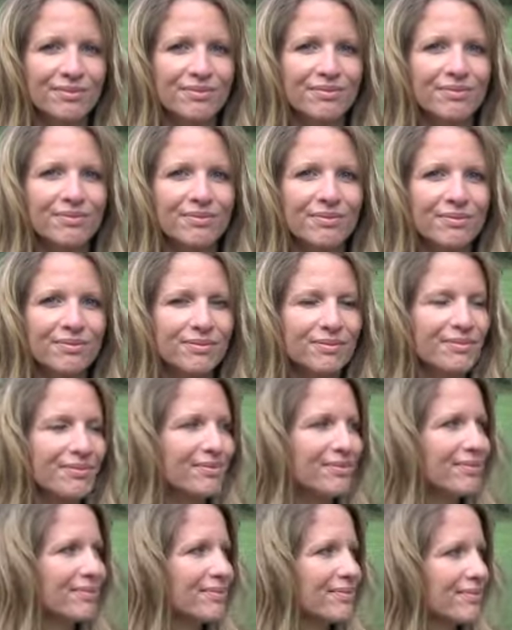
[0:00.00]

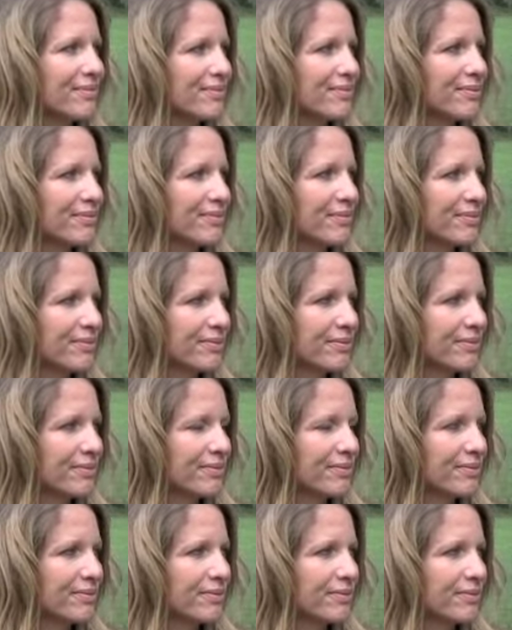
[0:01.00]

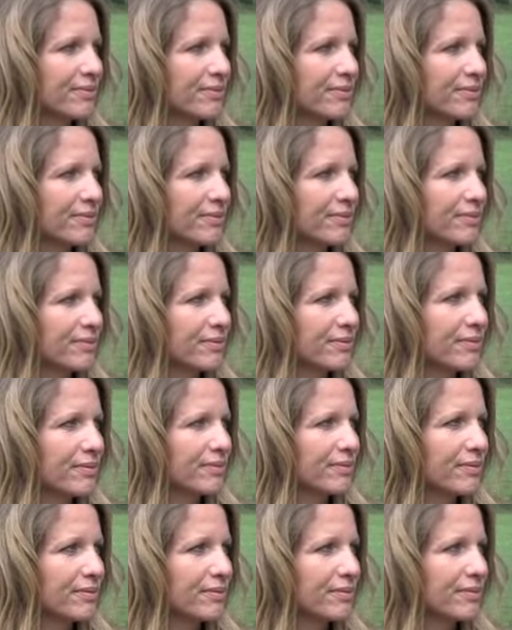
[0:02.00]

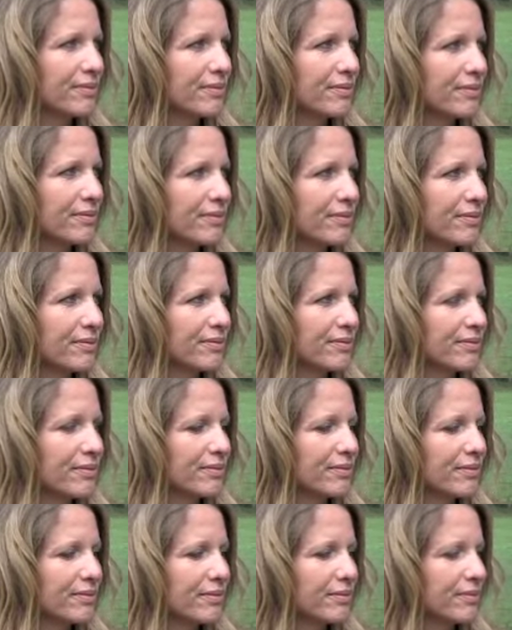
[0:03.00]

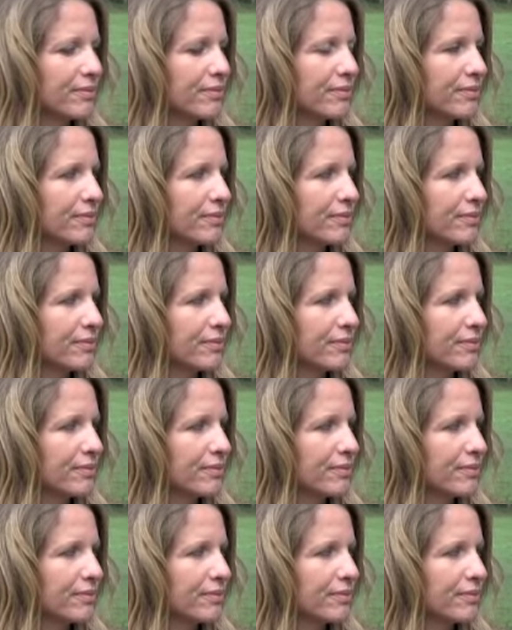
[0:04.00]
This person isn't speaking.